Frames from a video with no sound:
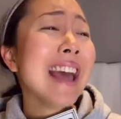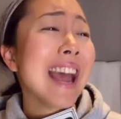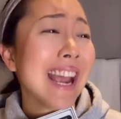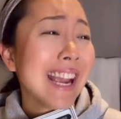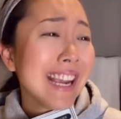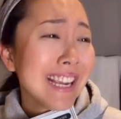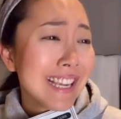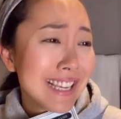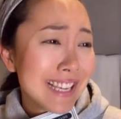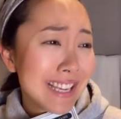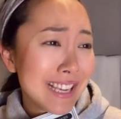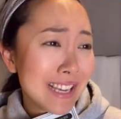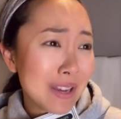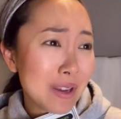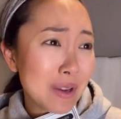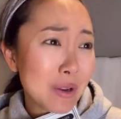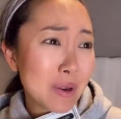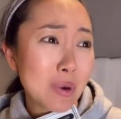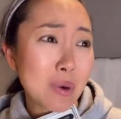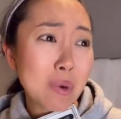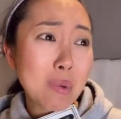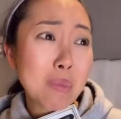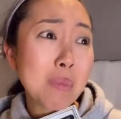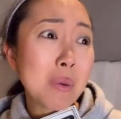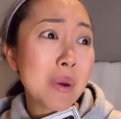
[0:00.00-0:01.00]
Thank
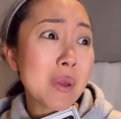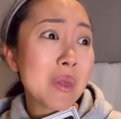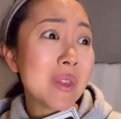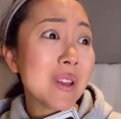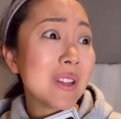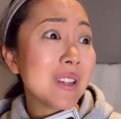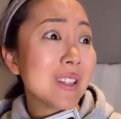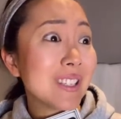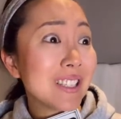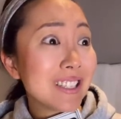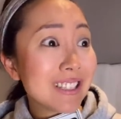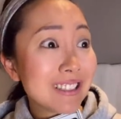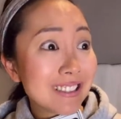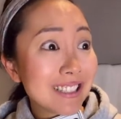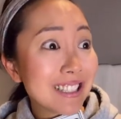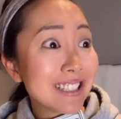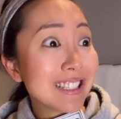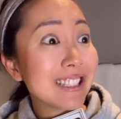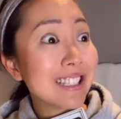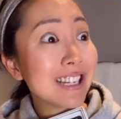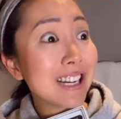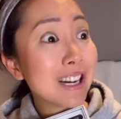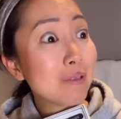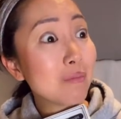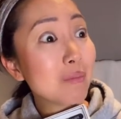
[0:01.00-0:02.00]
you, but this still
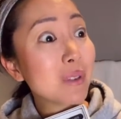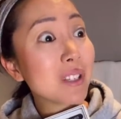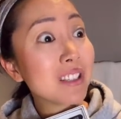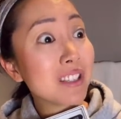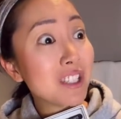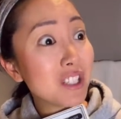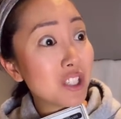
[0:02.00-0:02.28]
doesn't help my